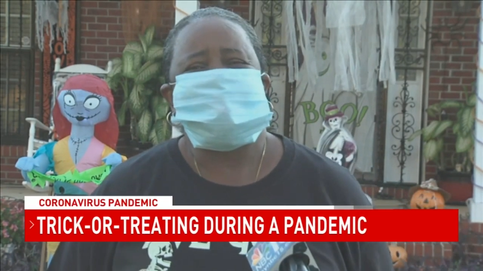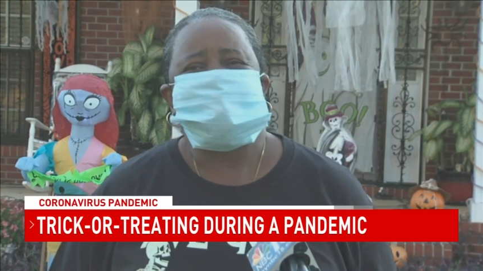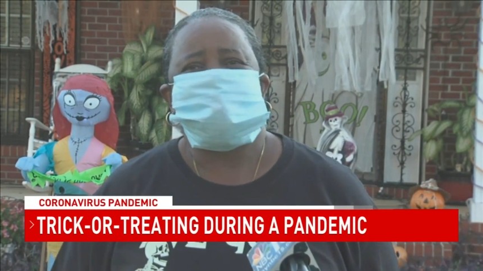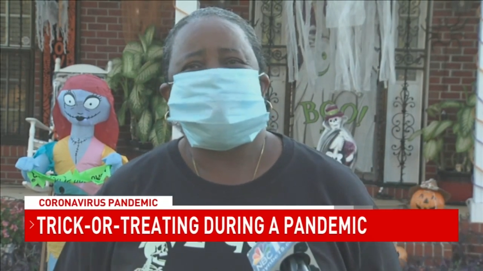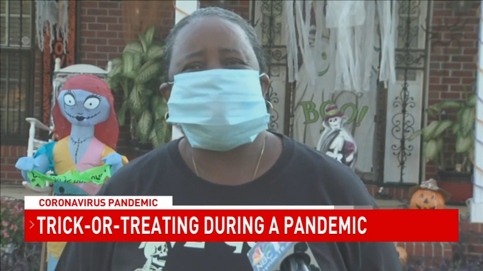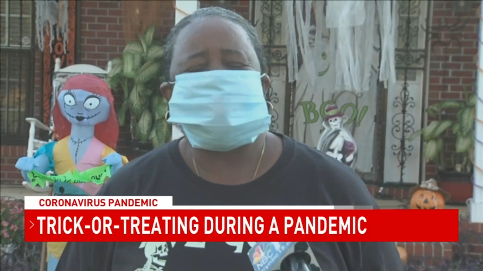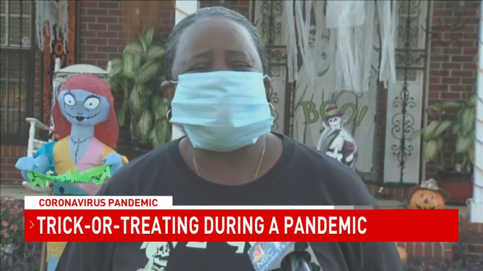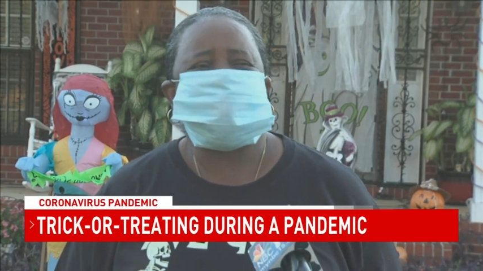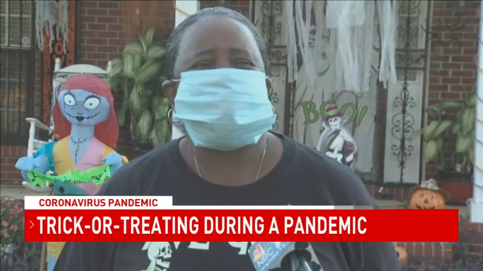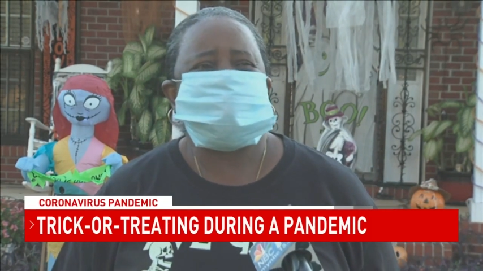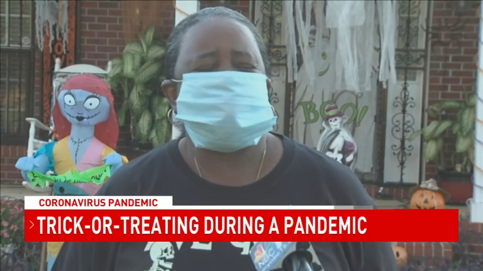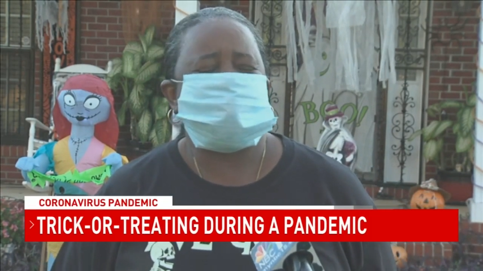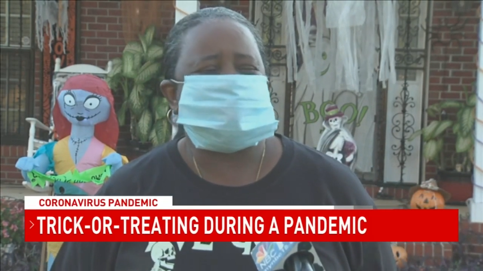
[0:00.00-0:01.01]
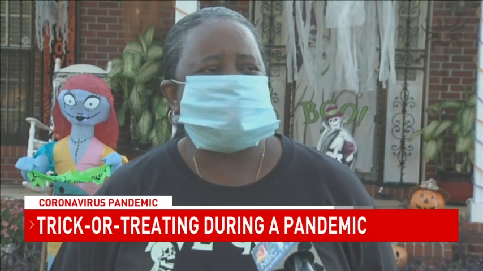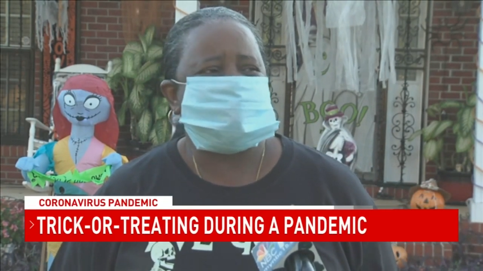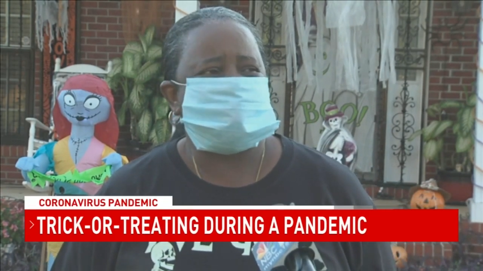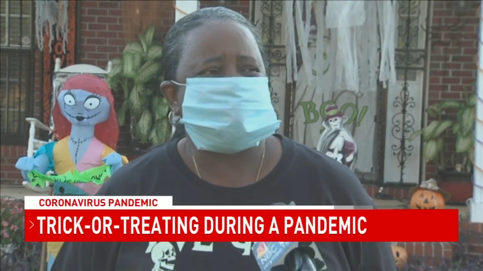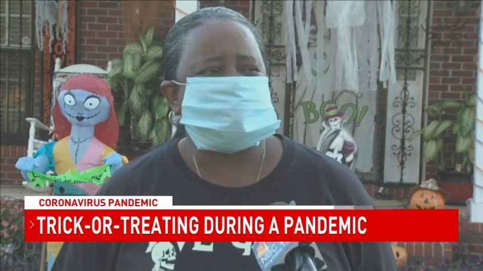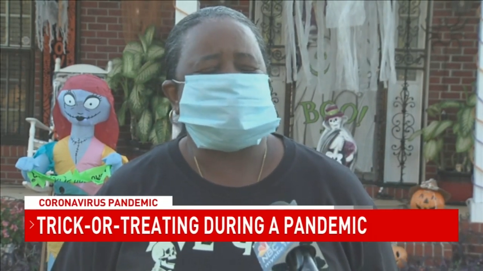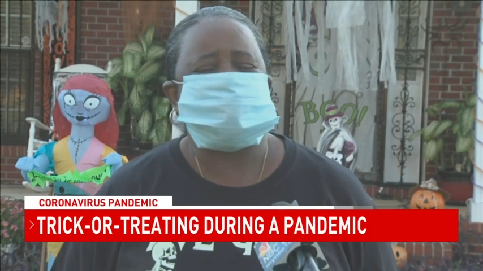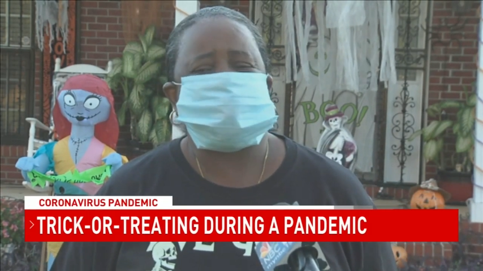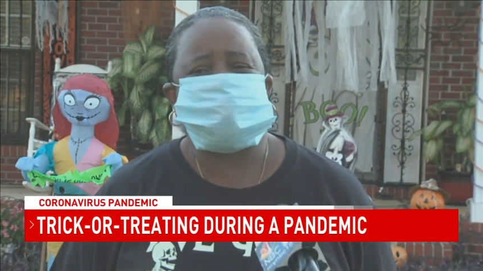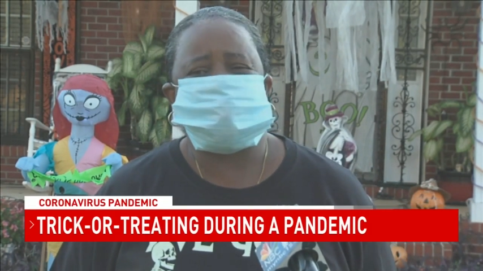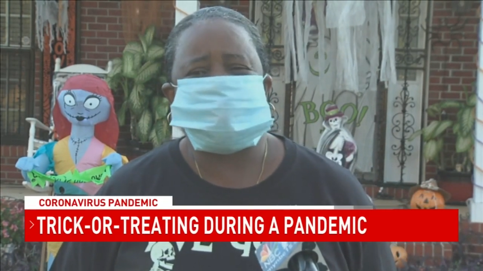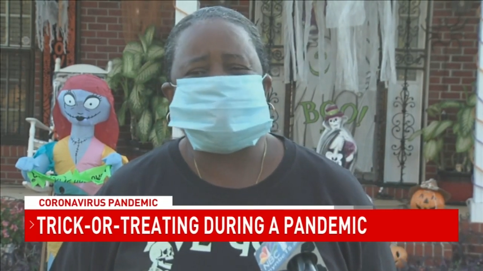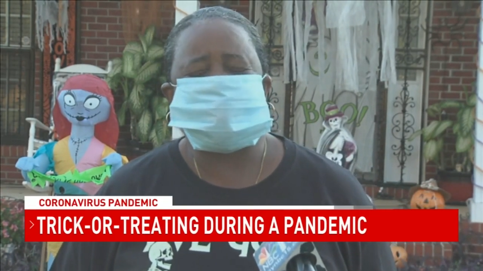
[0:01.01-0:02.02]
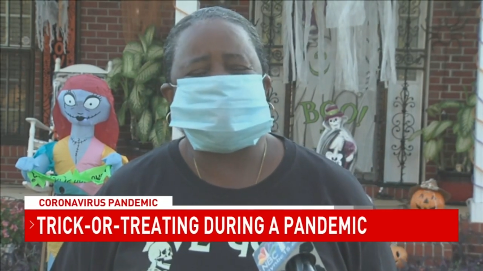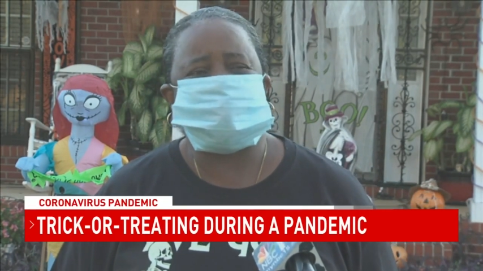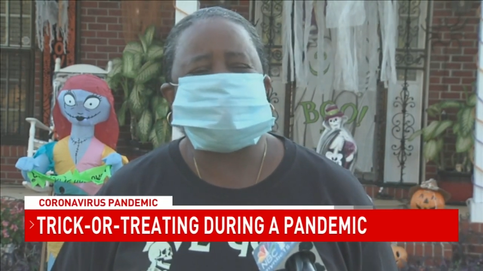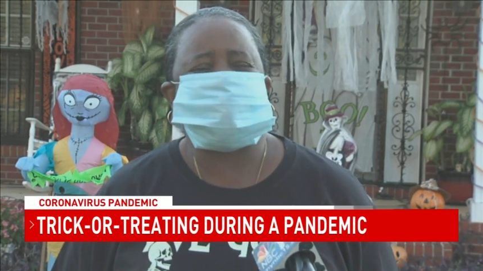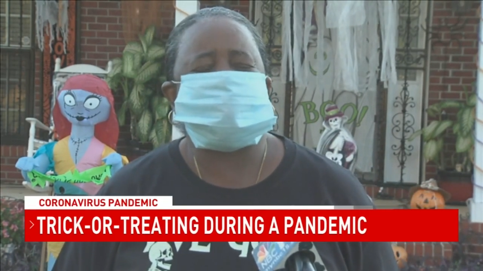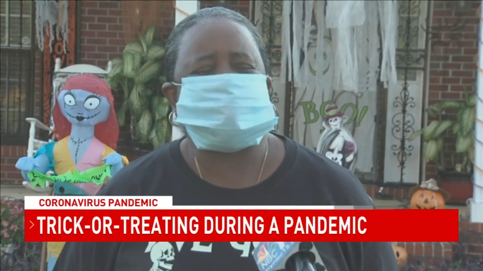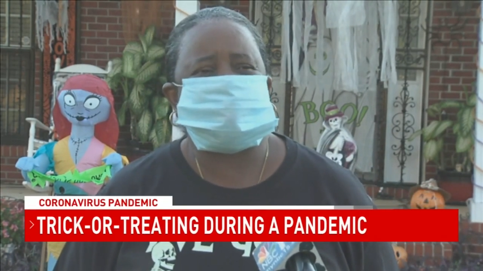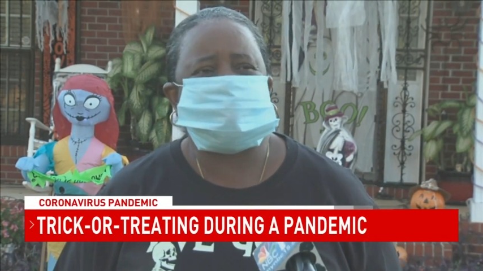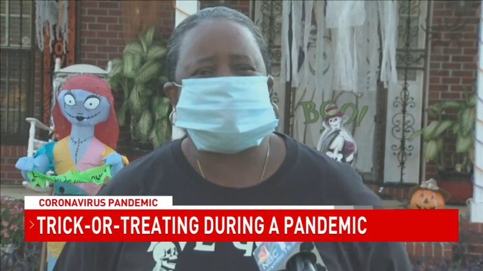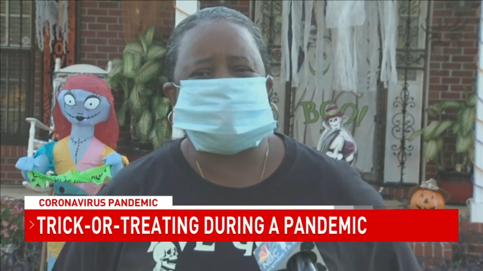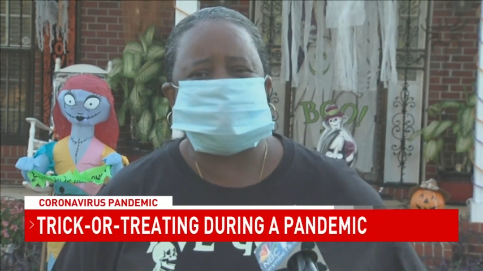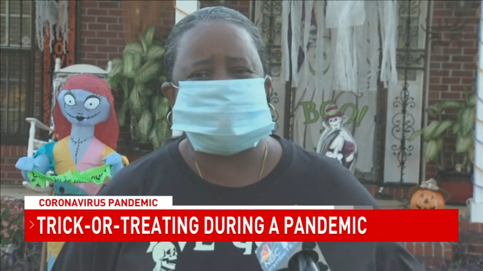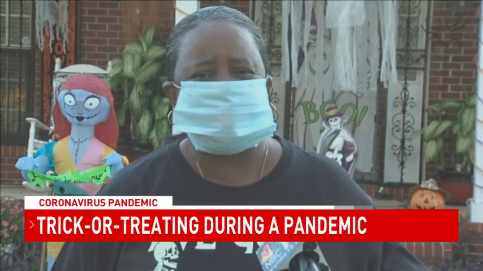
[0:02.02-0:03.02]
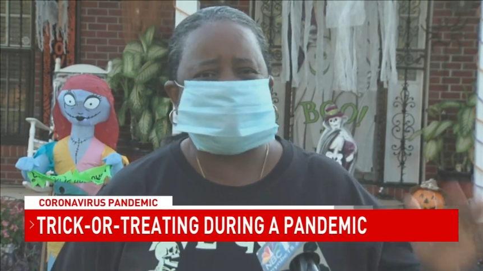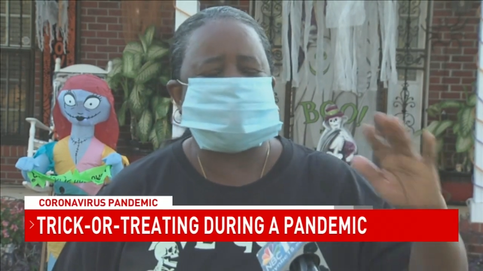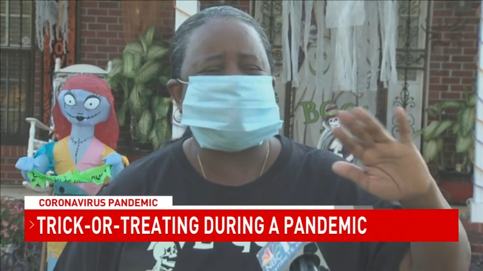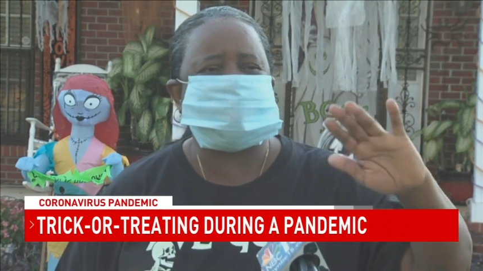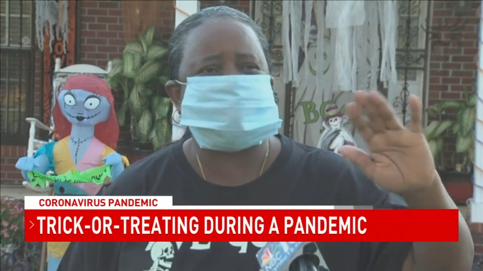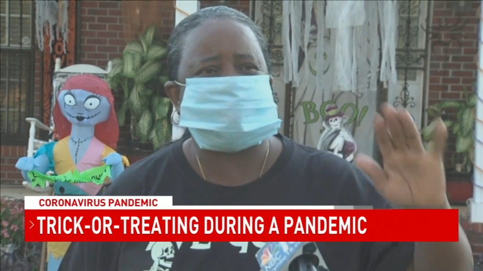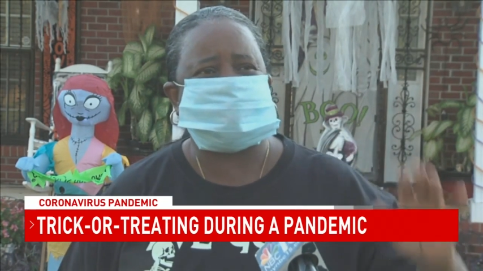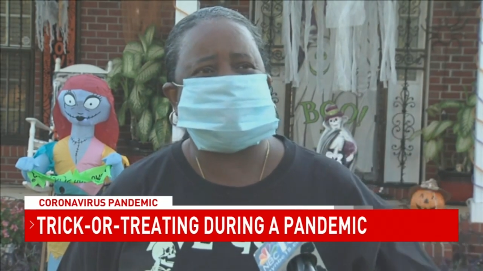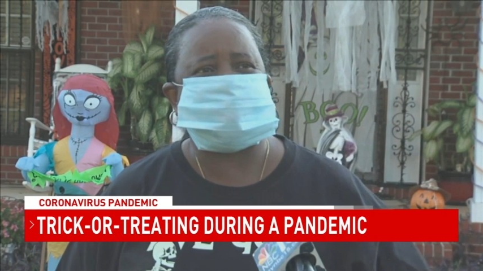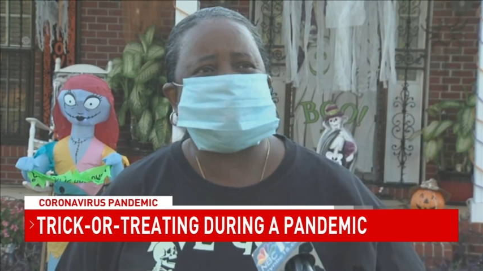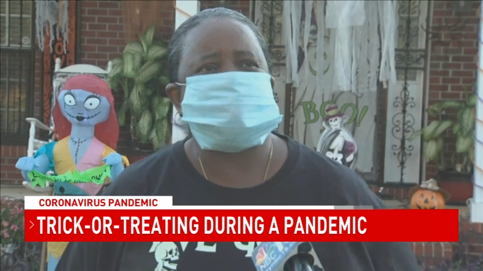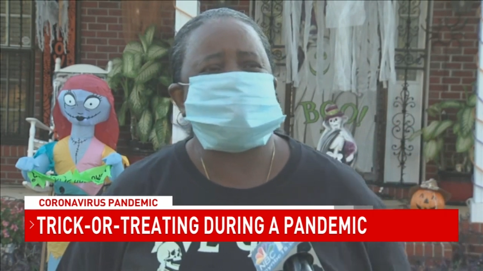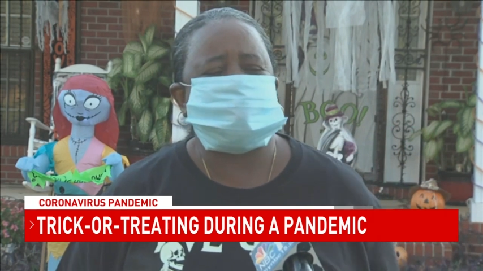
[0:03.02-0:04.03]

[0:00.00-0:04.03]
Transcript: (no speaker visible)